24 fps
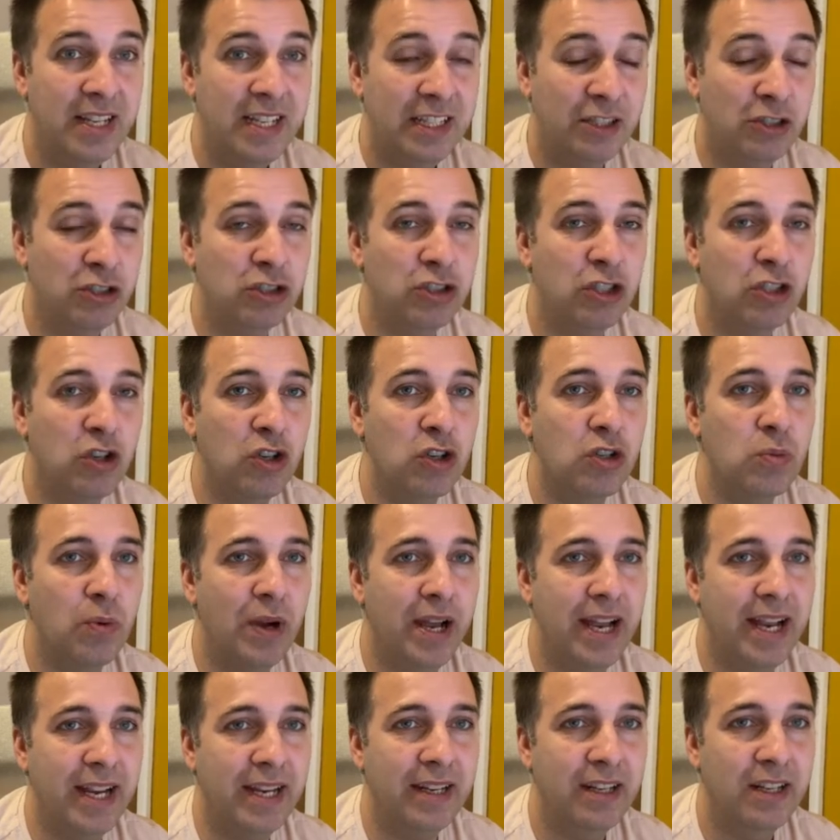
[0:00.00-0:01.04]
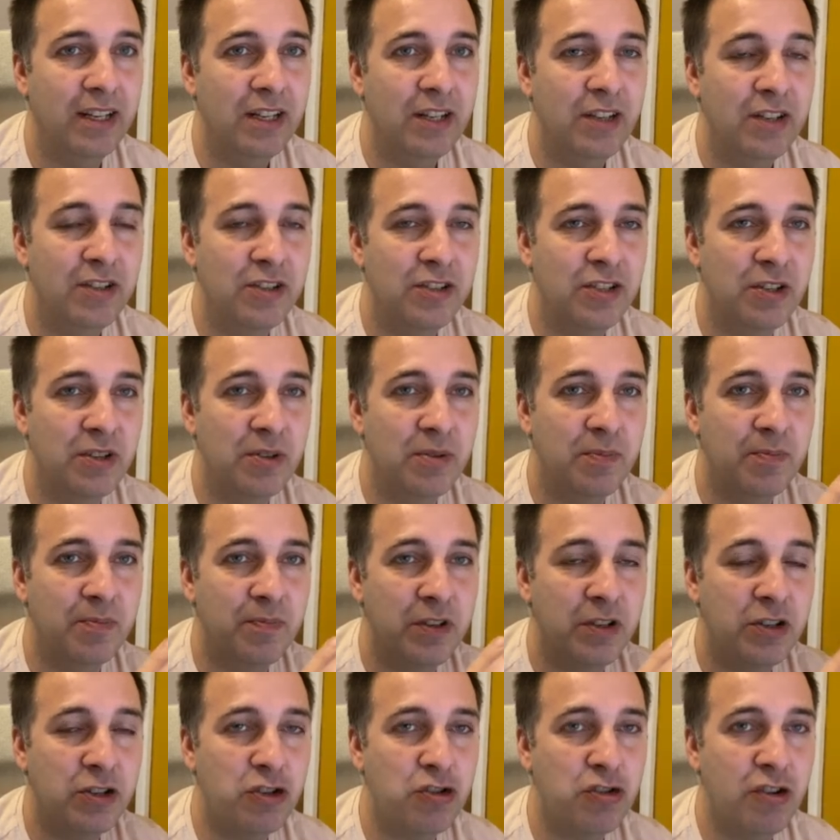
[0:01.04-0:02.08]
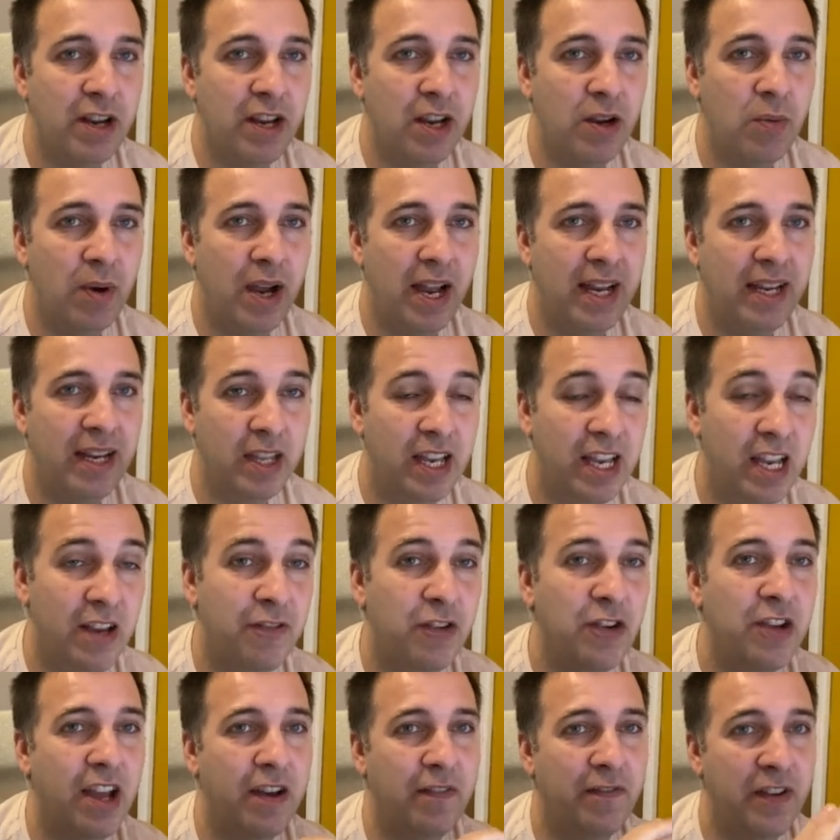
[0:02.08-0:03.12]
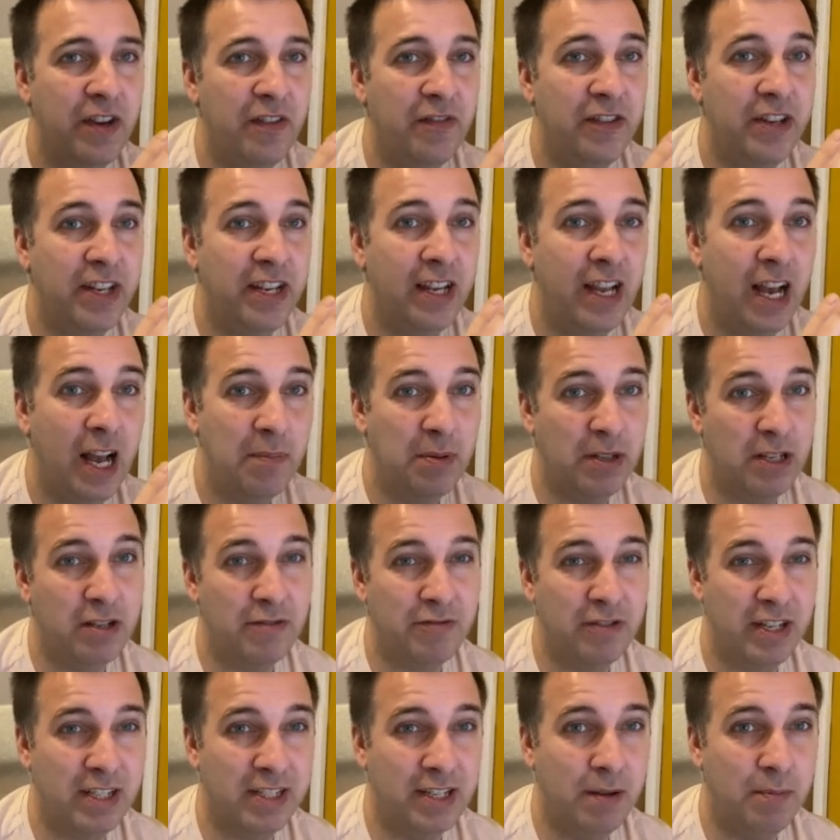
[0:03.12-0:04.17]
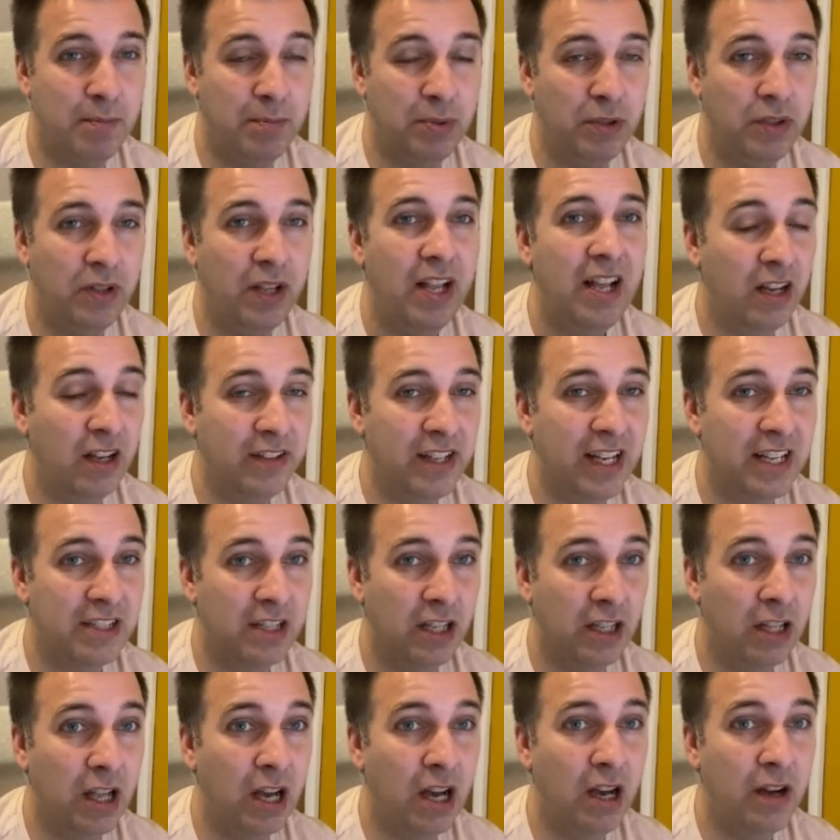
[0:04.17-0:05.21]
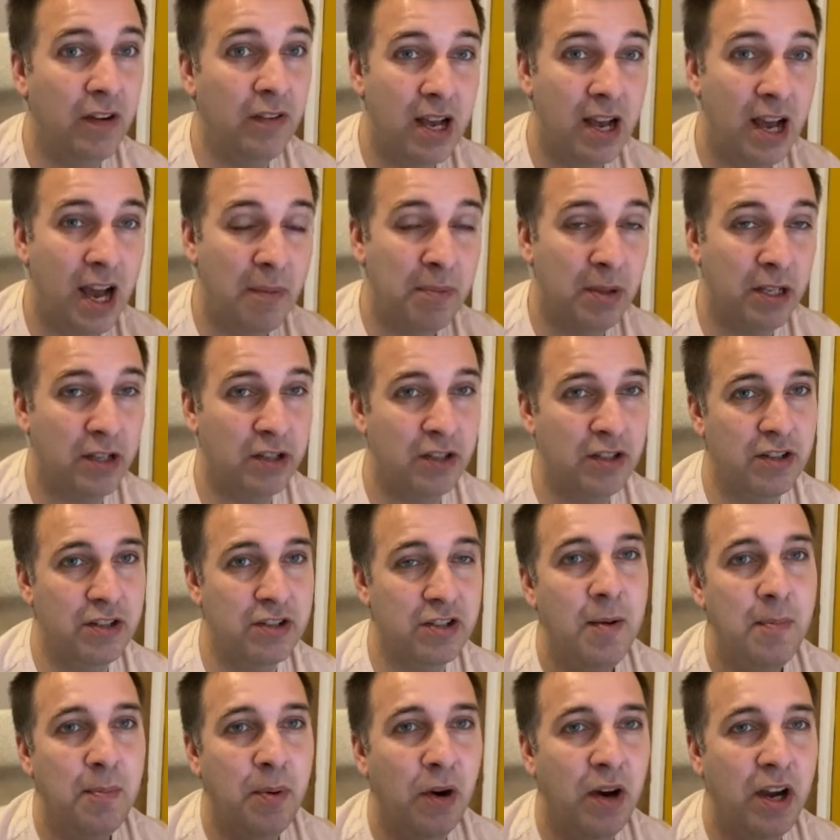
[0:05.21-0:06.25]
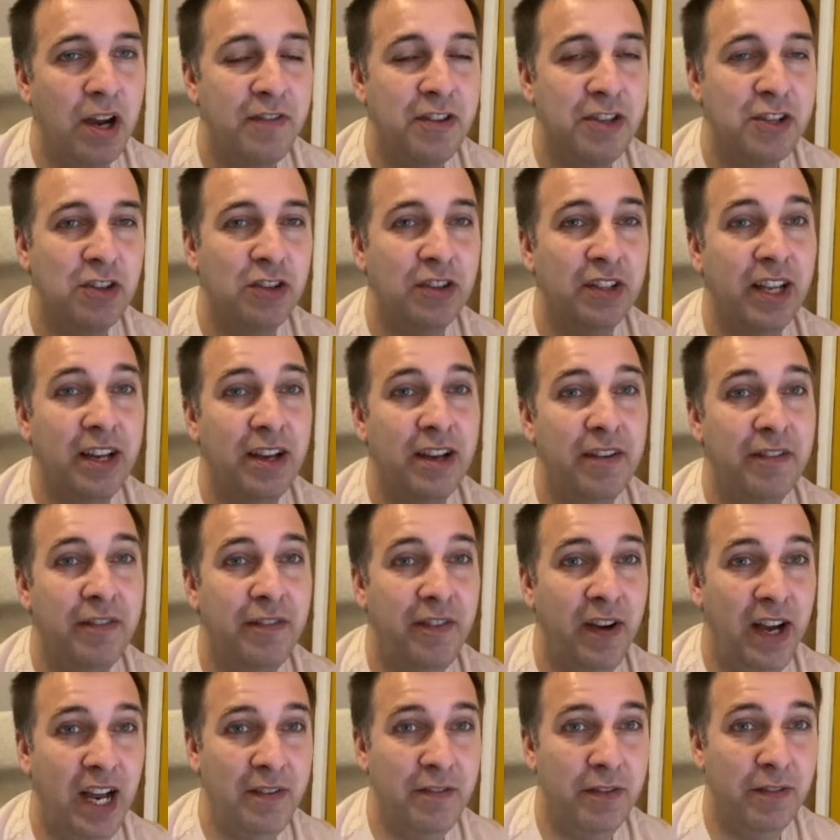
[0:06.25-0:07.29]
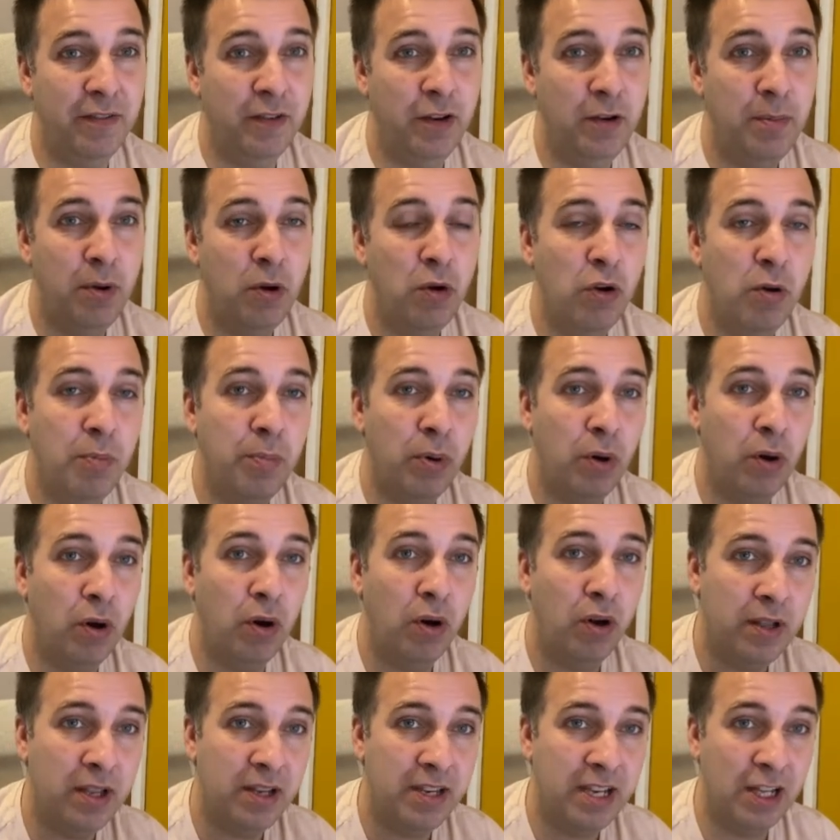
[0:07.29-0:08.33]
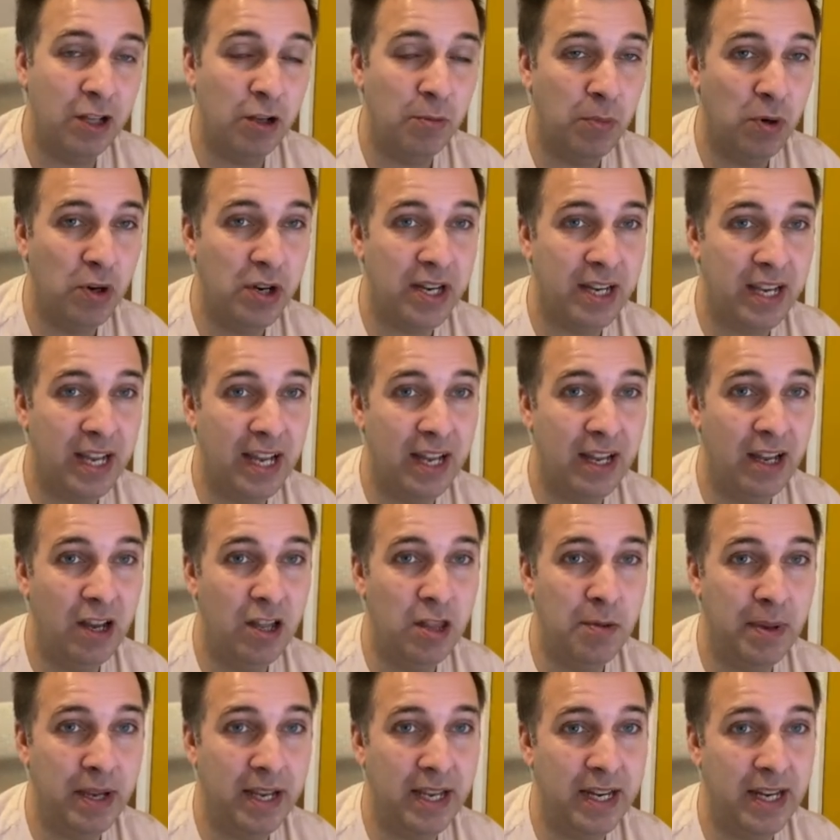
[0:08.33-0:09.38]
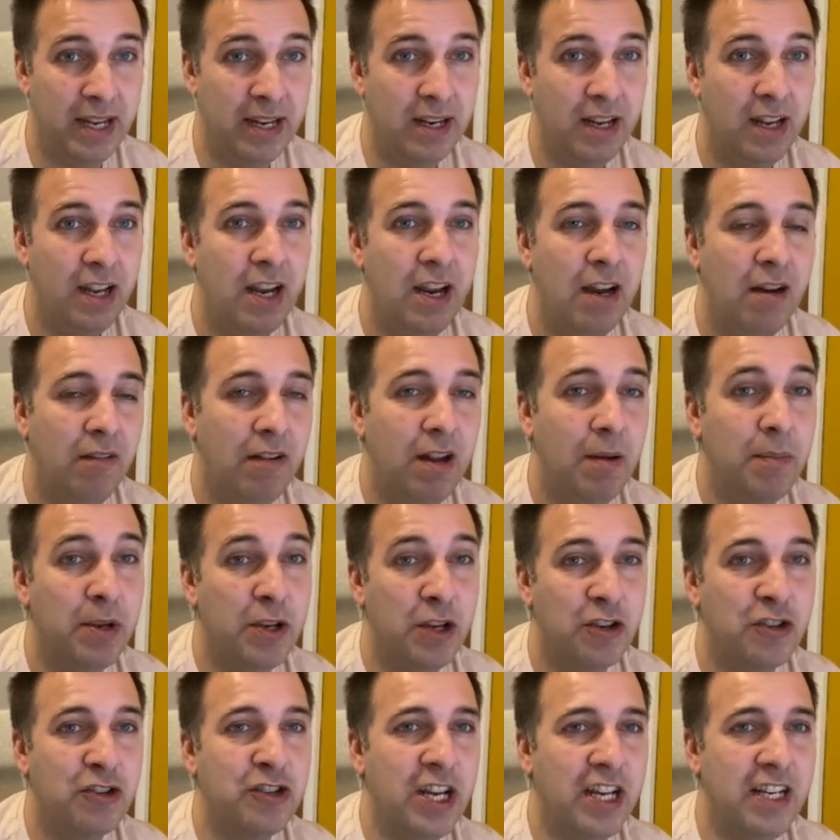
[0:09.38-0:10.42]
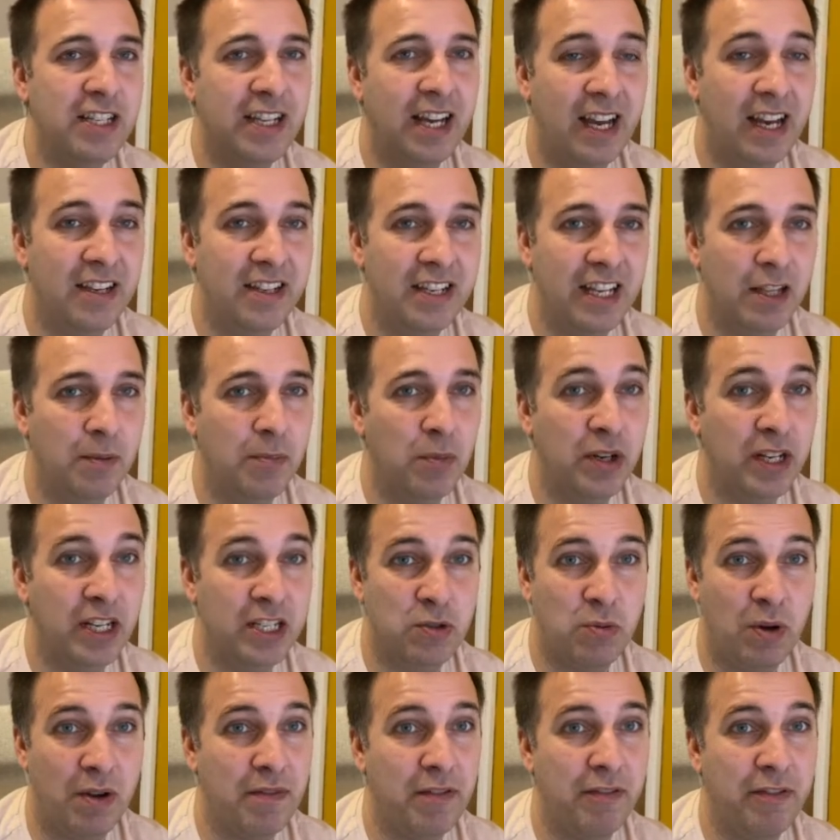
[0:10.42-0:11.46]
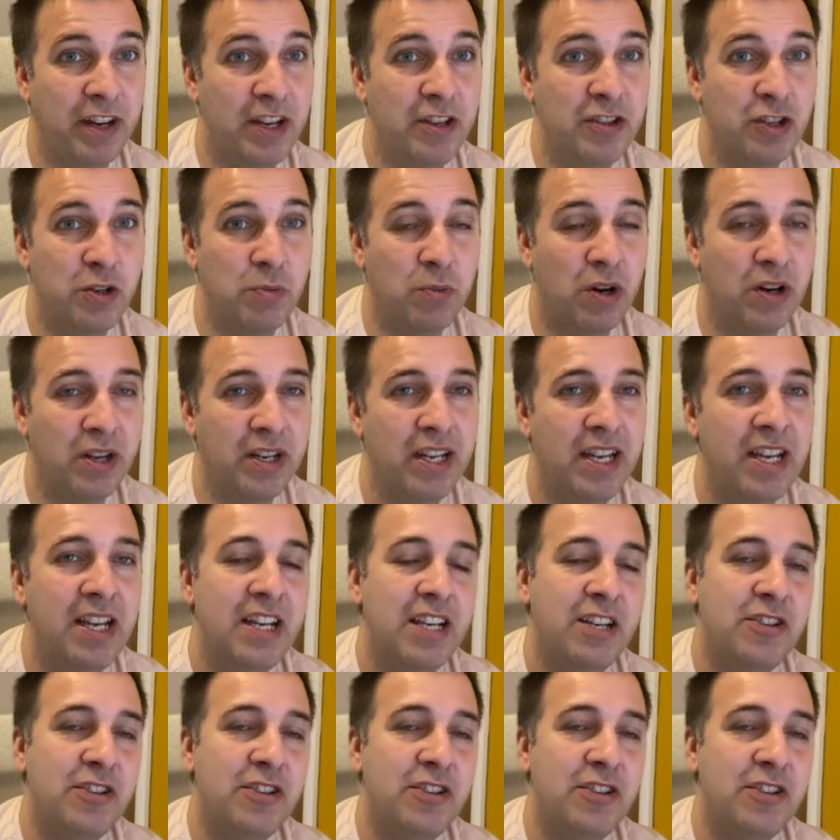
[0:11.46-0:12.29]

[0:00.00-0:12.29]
It's just a good way to straight away, if you get 50 applicants, for example, that's a lot of applicants, but if there's only 5 of them who have put yellow monkey at the beginning, remember, you could change that yellow monkey to whatever phrase you want.